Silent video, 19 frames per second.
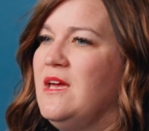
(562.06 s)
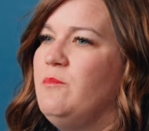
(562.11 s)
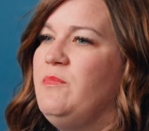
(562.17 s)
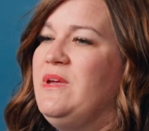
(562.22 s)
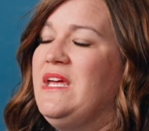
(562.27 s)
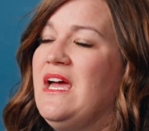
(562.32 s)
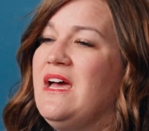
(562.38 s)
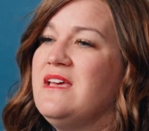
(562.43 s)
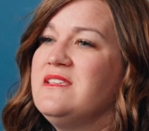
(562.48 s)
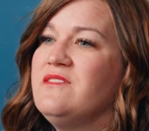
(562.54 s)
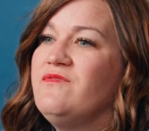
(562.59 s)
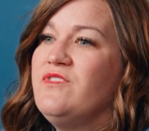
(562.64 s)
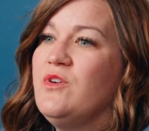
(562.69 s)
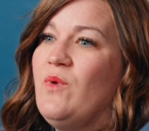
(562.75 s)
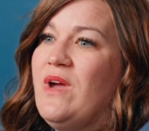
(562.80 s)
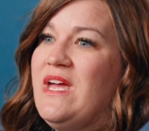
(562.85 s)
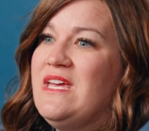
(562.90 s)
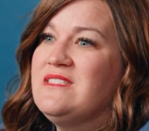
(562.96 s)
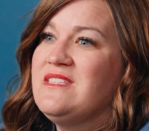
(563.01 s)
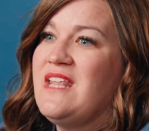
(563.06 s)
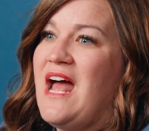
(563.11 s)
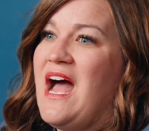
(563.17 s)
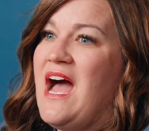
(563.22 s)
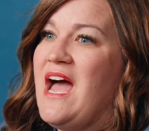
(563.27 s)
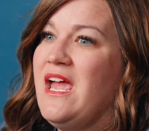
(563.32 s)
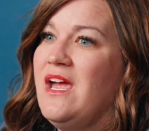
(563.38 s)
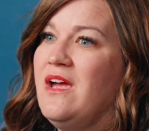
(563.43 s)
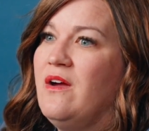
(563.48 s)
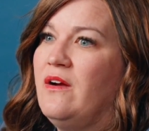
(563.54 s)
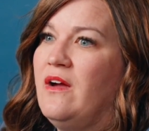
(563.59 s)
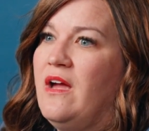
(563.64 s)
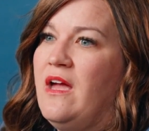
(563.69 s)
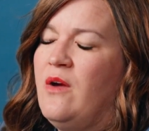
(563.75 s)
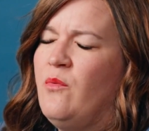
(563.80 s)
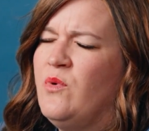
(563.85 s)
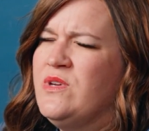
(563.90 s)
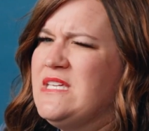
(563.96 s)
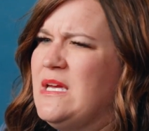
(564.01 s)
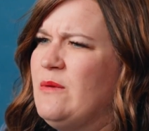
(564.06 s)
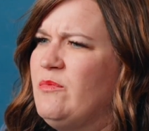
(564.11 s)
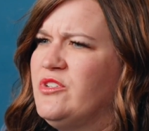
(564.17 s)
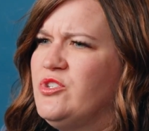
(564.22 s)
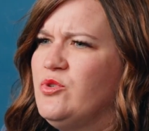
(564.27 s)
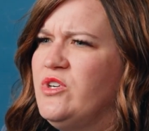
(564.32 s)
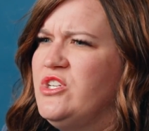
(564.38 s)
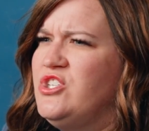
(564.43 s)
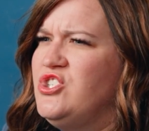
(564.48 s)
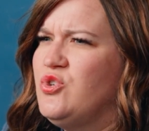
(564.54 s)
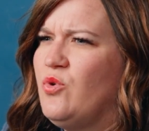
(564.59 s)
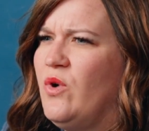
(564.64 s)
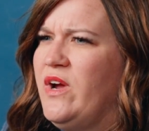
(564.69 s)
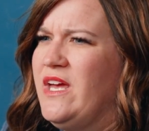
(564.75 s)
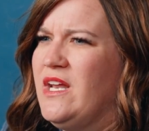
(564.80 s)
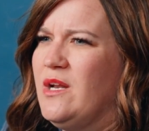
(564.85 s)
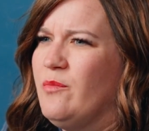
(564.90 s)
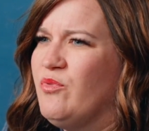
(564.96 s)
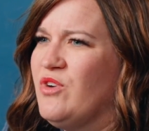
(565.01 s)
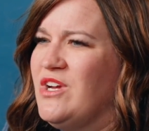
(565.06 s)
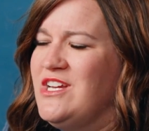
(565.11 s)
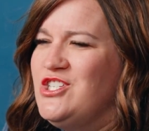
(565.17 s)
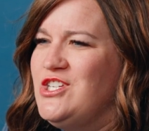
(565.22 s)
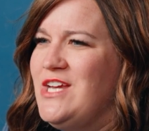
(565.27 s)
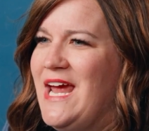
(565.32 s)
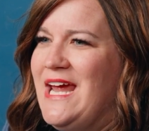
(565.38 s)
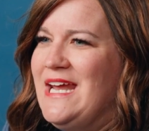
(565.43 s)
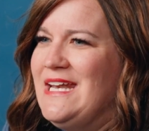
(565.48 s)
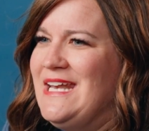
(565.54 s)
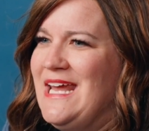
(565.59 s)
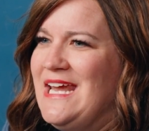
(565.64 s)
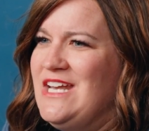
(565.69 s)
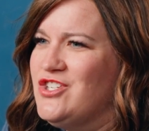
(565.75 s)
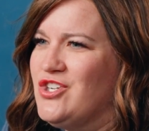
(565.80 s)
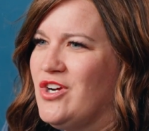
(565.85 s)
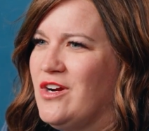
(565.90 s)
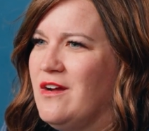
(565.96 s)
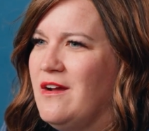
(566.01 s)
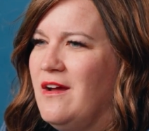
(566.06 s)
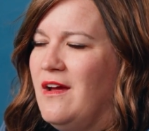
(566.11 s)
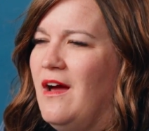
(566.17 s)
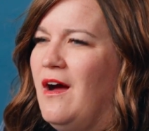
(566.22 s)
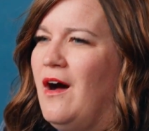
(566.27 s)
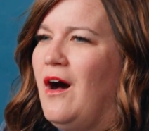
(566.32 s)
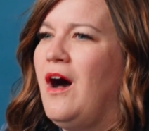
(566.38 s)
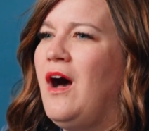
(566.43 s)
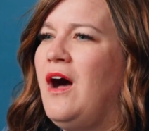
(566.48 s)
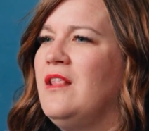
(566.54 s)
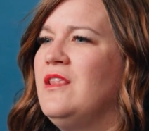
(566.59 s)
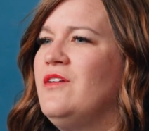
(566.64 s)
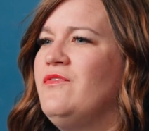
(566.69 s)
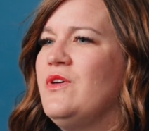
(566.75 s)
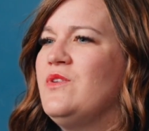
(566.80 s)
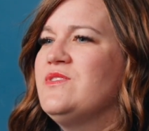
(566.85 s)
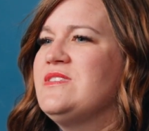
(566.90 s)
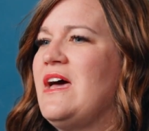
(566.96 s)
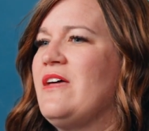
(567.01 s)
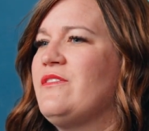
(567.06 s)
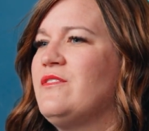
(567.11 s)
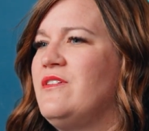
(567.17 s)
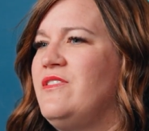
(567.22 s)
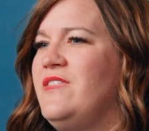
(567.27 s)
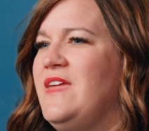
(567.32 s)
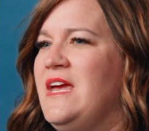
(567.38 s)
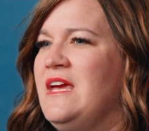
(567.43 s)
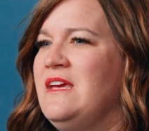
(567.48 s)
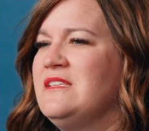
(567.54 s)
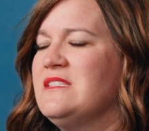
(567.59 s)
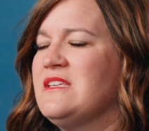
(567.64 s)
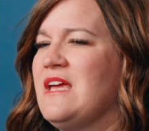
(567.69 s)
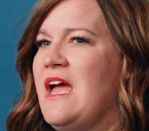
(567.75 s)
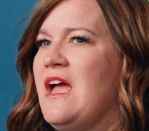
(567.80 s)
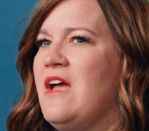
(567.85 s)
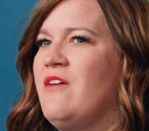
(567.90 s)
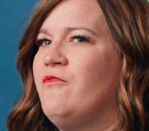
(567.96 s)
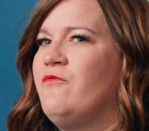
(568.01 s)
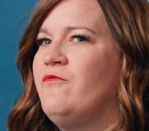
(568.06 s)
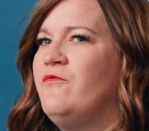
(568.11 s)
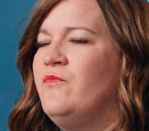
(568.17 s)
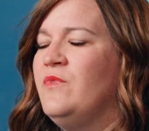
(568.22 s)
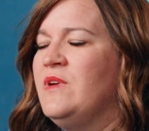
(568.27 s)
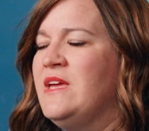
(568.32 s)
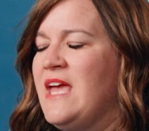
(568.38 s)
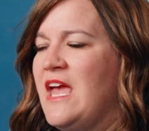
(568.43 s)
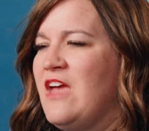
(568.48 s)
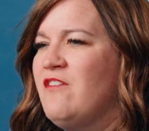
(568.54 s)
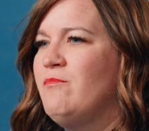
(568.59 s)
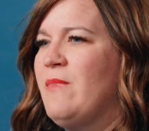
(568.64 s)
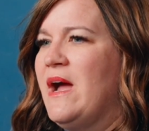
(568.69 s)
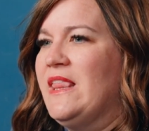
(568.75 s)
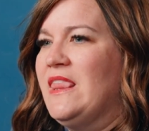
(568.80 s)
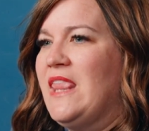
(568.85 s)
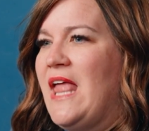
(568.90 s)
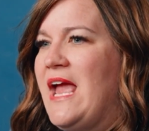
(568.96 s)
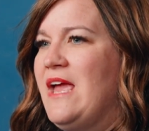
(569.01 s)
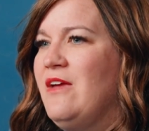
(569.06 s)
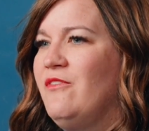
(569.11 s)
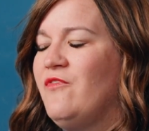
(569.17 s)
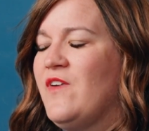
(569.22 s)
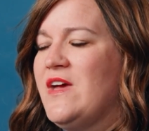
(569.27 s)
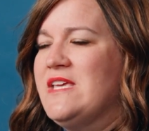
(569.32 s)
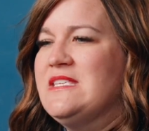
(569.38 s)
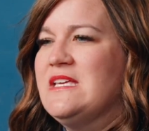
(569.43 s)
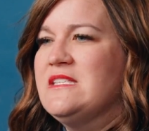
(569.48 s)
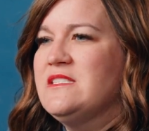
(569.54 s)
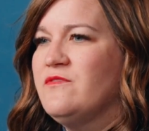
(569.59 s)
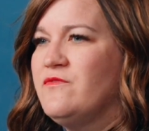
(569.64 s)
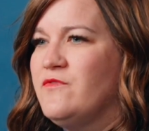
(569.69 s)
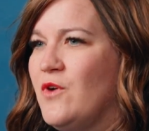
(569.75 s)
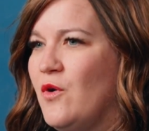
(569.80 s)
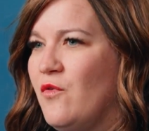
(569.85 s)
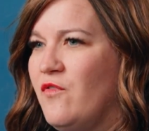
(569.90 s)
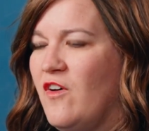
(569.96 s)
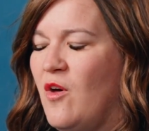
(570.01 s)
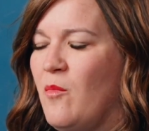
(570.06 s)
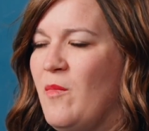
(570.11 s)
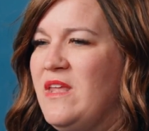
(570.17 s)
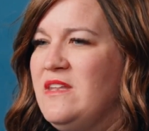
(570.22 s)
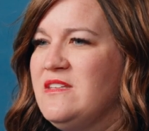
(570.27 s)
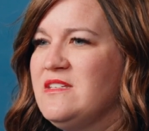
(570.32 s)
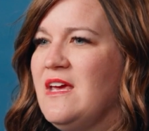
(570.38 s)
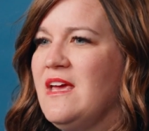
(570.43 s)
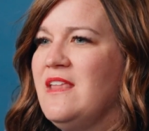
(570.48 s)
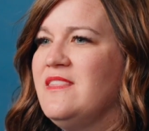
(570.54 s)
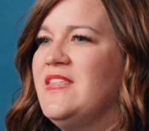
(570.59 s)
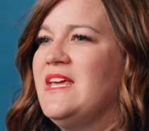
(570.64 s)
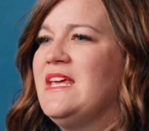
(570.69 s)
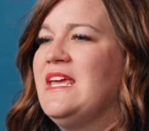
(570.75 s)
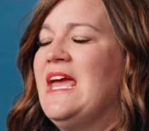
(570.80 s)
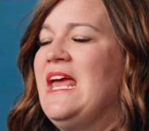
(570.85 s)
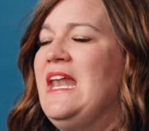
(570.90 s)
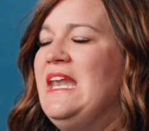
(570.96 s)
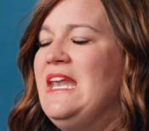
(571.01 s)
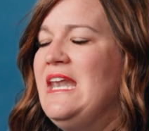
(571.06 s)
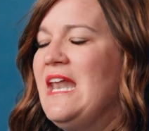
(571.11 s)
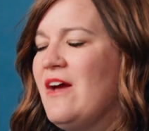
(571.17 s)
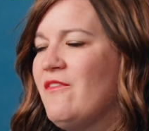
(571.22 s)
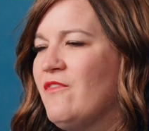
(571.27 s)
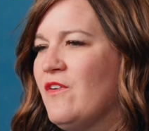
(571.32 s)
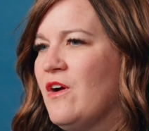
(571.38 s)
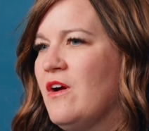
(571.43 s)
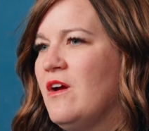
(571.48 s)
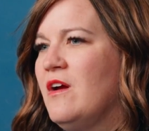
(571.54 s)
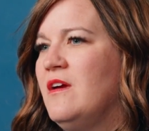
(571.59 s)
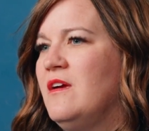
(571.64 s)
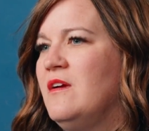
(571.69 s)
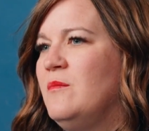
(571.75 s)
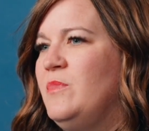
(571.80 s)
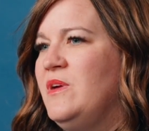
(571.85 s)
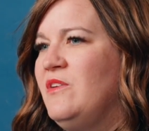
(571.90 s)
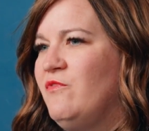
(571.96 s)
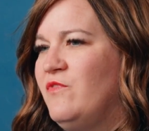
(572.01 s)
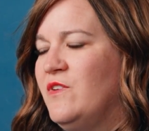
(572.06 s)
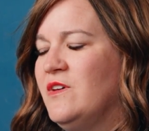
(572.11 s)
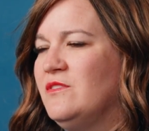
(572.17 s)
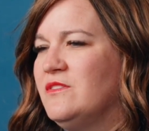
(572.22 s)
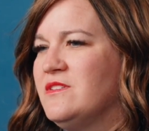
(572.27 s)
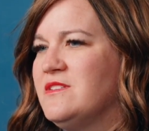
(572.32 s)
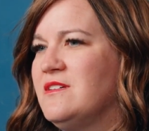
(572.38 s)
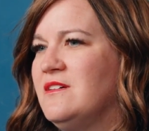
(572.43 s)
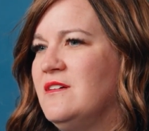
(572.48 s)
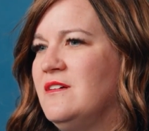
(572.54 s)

because of the ways that I was able to enjoy and appreciate nature. All of those other things gave my life a sense of fulfillment that can never be filled